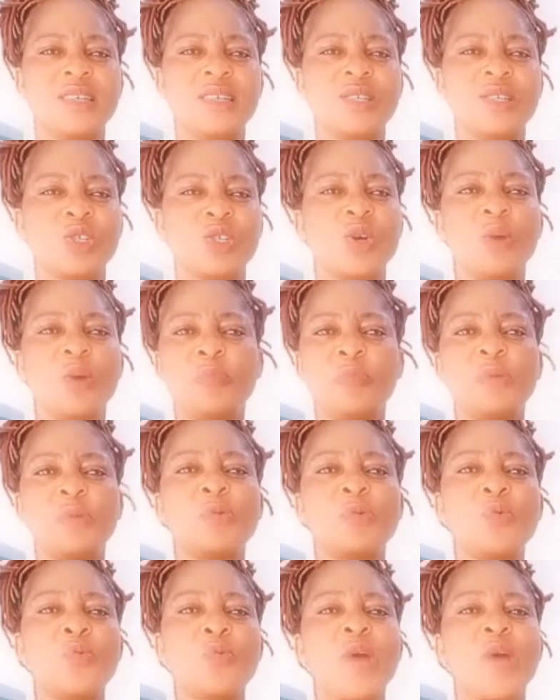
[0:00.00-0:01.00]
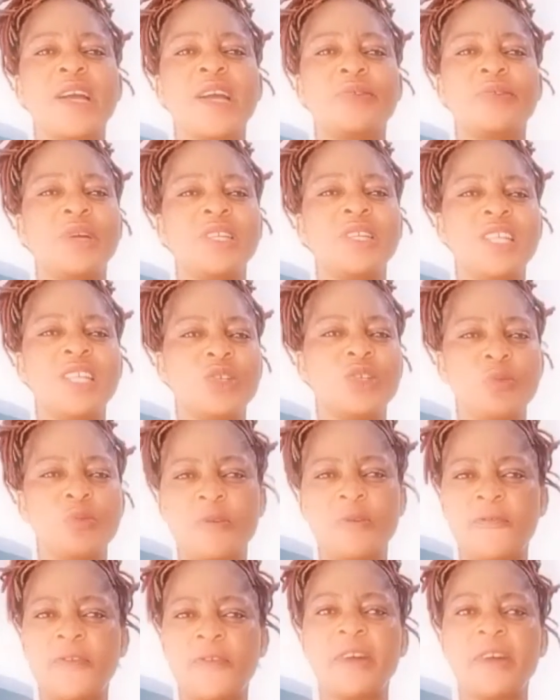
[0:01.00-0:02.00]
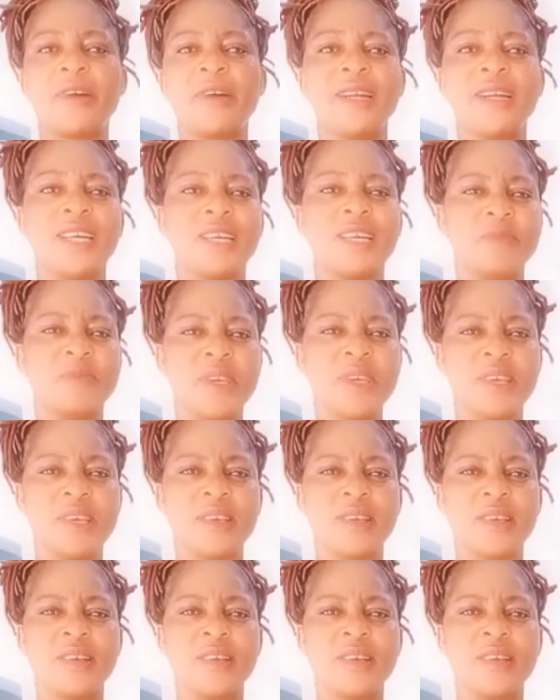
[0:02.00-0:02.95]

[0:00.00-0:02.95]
Some people were created to be fairer than me.